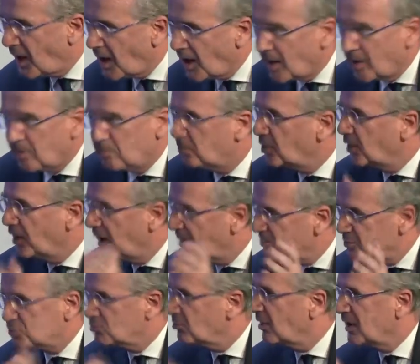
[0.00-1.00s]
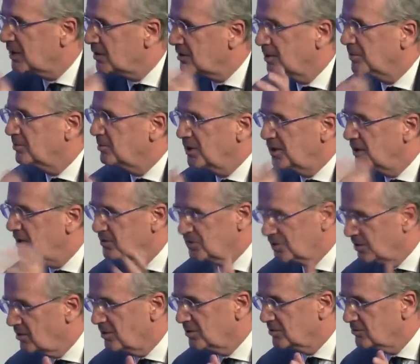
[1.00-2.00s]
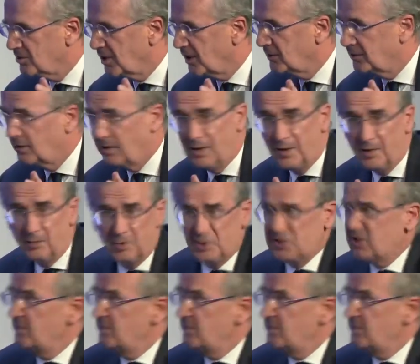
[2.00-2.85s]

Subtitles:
are perhaps welcome in the long run. But